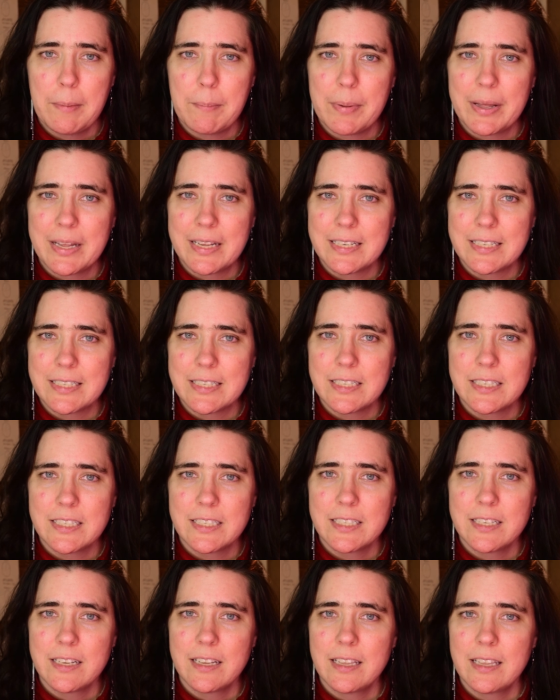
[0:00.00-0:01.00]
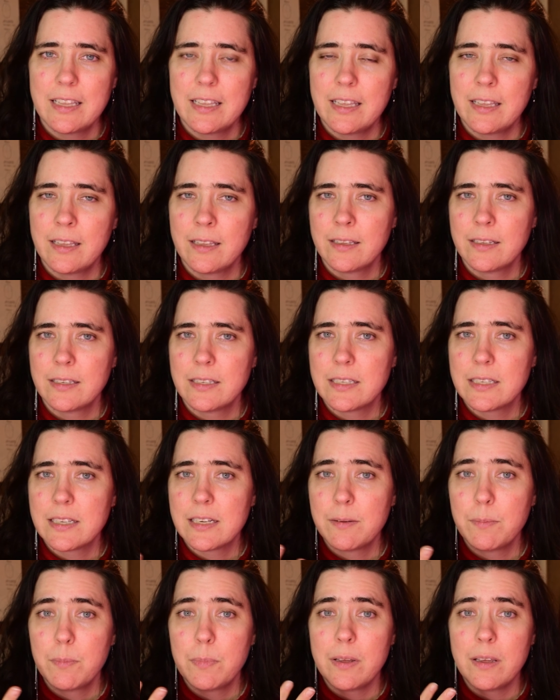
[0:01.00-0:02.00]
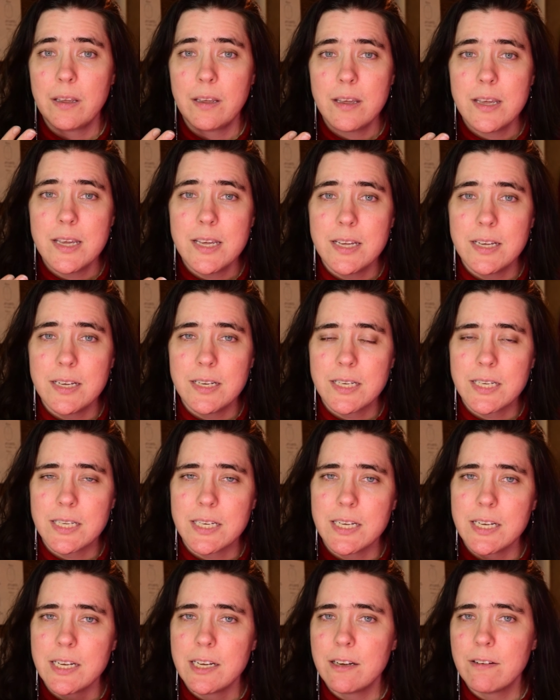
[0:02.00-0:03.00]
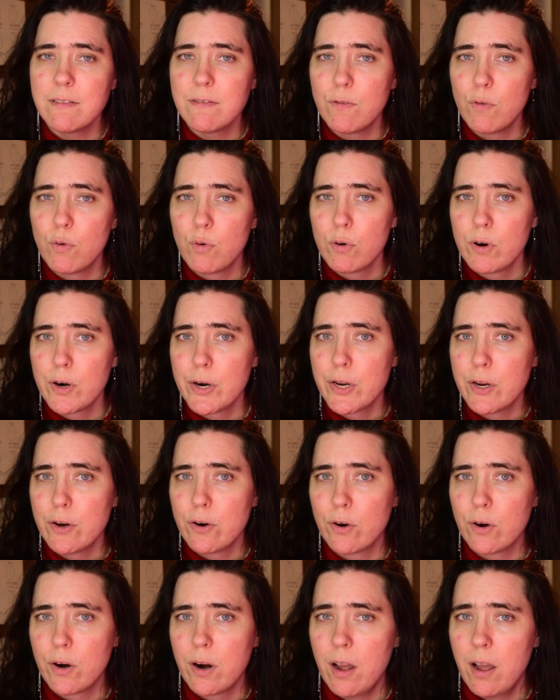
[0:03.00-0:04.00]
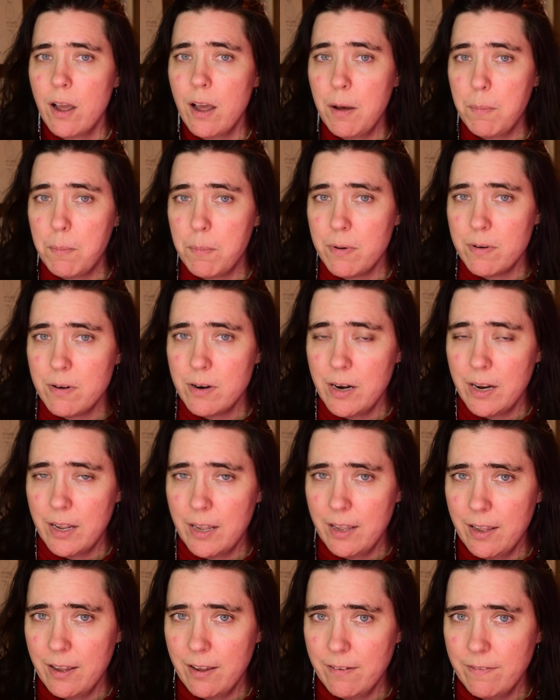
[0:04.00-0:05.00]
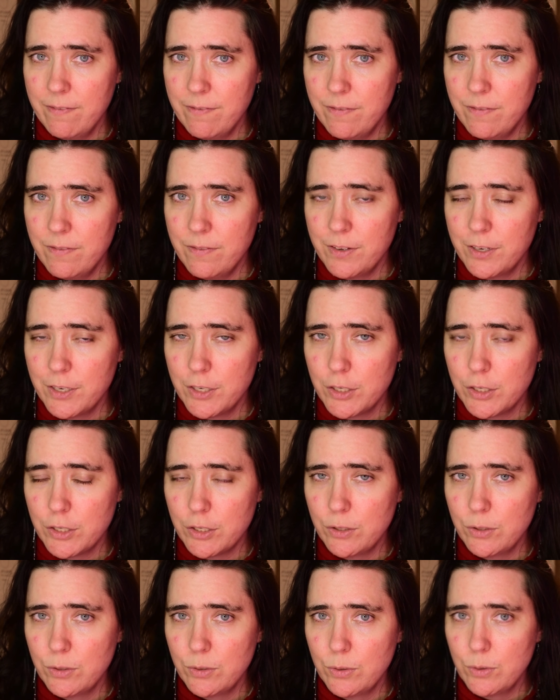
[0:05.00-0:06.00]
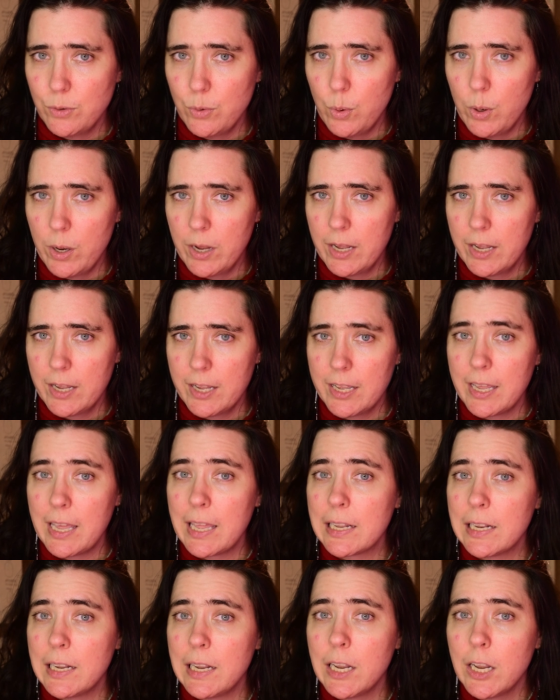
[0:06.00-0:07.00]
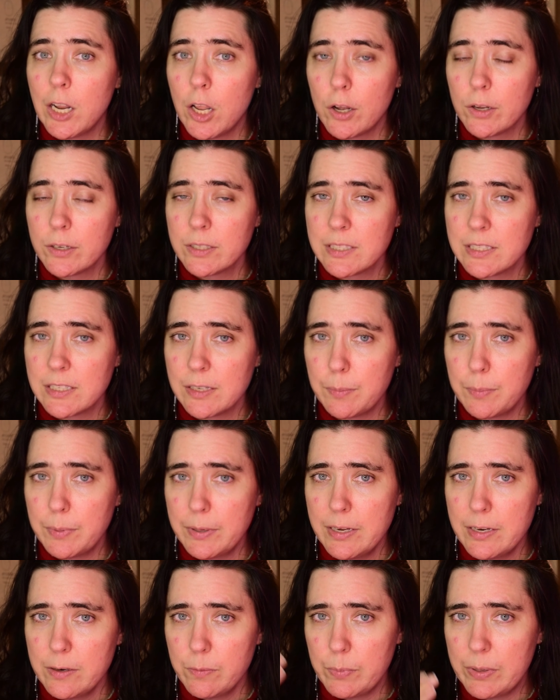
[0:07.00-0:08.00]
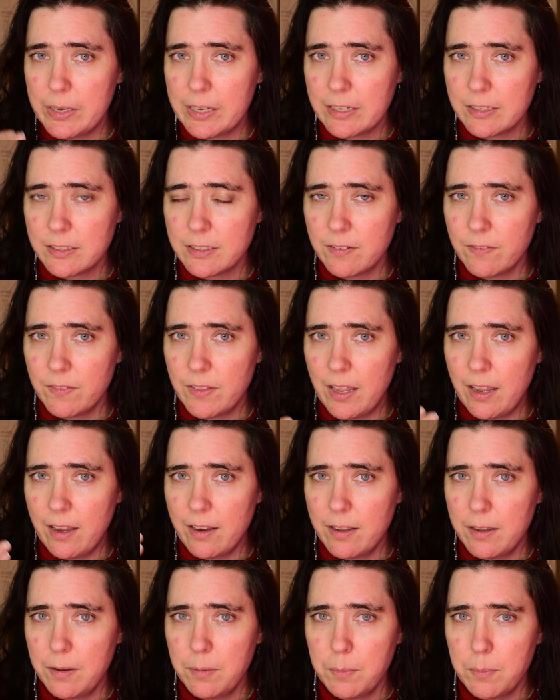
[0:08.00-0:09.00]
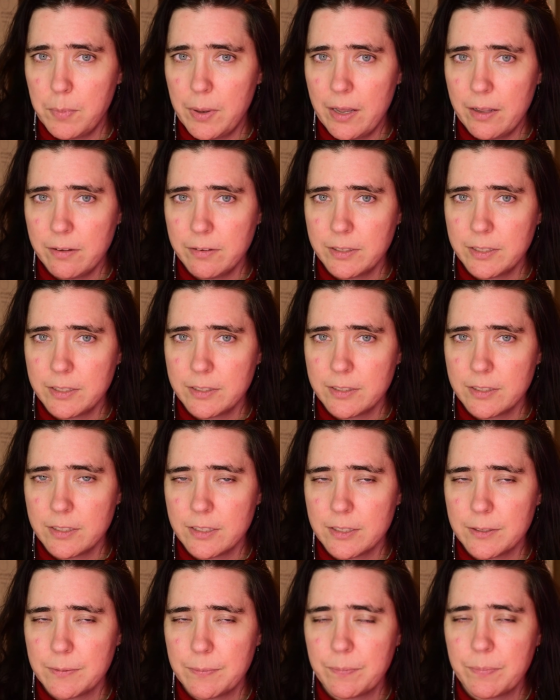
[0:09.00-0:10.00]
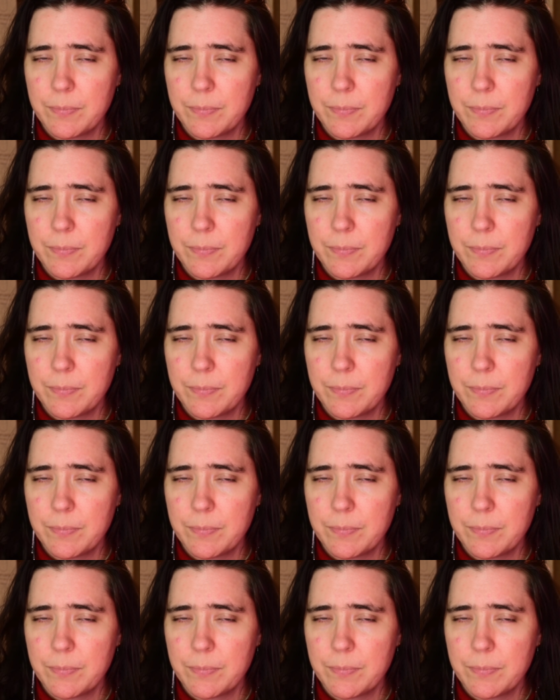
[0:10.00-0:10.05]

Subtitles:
but it can be easy for your upper half to get lost a bit because of that imbalance.